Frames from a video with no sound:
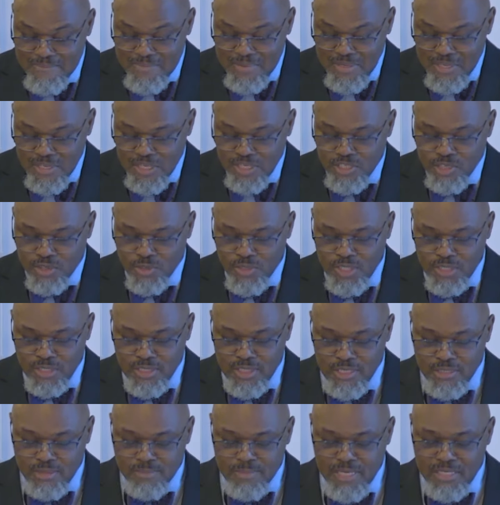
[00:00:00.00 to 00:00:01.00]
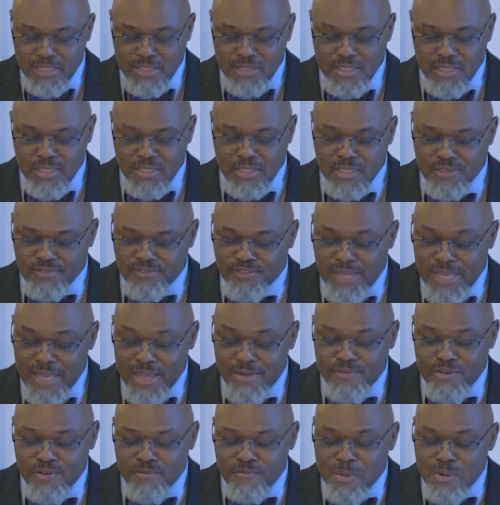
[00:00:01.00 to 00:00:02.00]
And so he says, my sins are
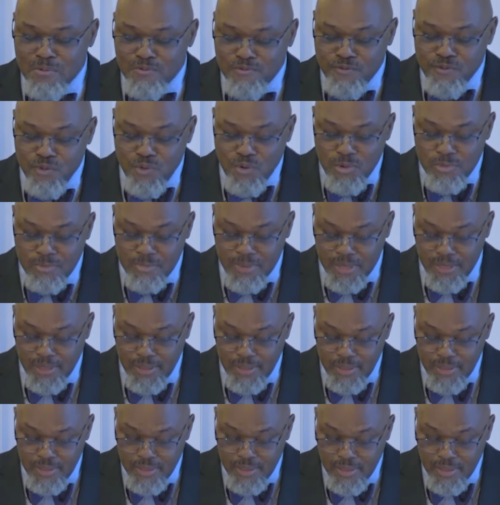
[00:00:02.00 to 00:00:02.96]
ever before me.